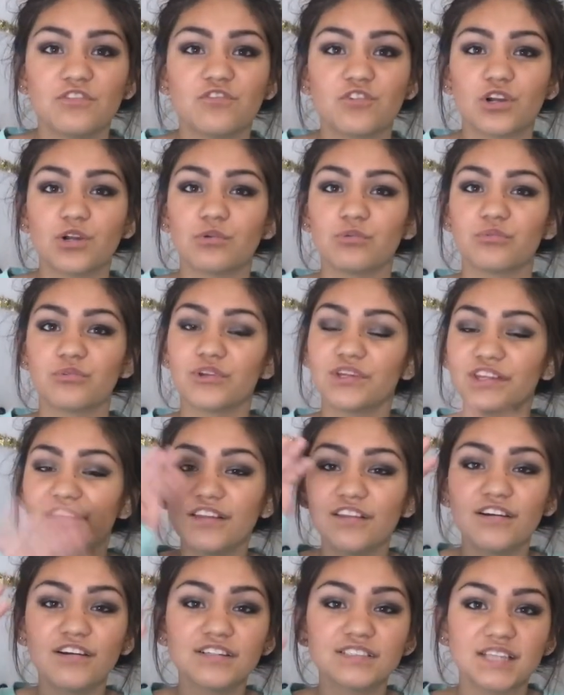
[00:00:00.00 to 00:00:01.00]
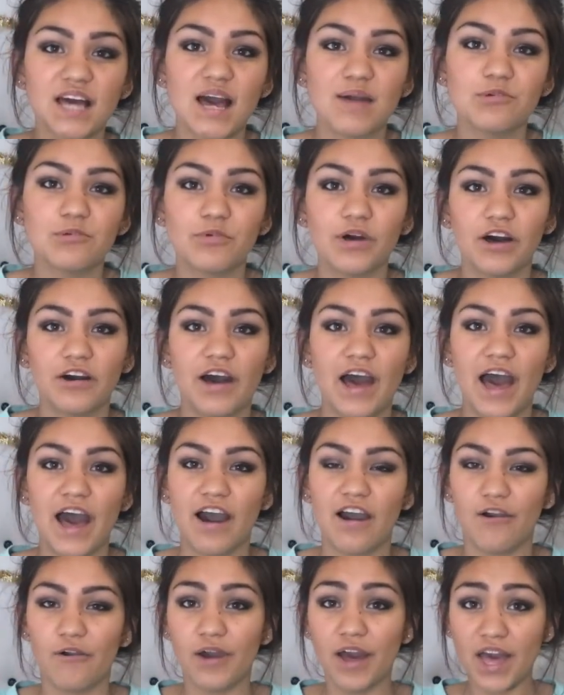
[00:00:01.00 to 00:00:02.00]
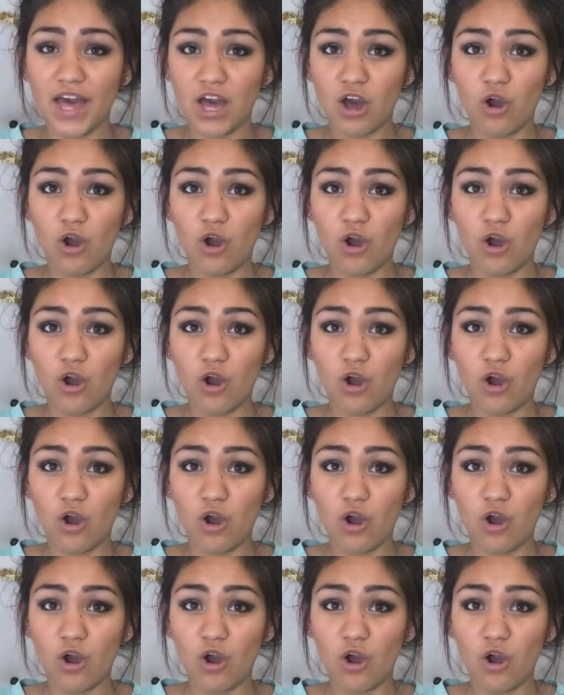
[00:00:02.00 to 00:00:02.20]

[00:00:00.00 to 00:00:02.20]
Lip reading: for a really long time about how